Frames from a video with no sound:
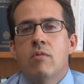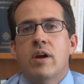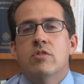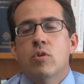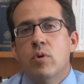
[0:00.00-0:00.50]

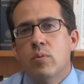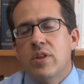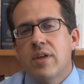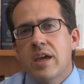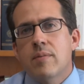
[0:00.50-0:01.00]
Right? So when
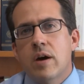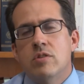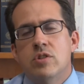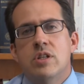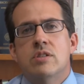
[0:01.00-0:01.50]
we think
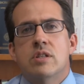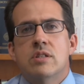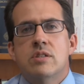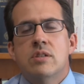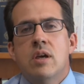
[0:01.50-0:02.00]
about
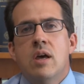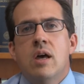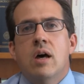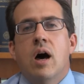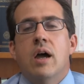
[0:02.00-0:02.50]
Jesus
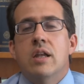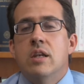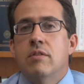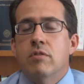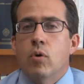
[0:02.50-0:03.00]
uh, in
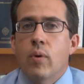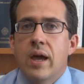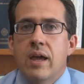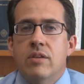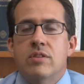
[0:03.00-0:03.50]
different
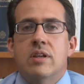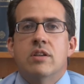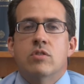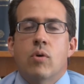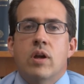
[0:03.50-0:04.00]
ways, it
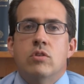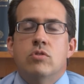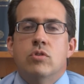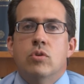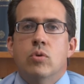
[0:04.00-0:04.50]
is going
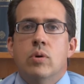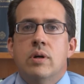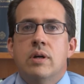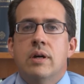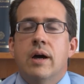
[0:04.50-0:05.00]
to
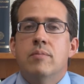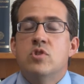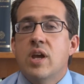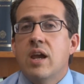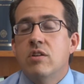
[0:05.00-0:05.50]
um,
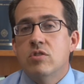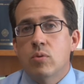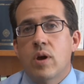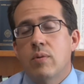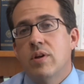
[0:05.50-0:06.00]
change
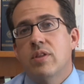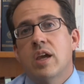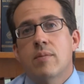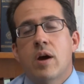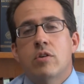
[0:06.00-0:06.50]
the way we
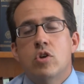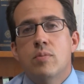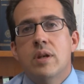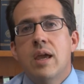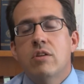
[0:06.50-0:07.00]
think about
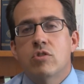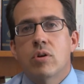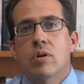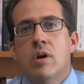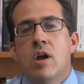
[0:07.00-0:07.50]
human
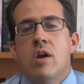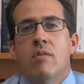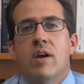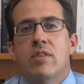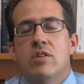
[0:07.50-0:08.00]
nature. Right?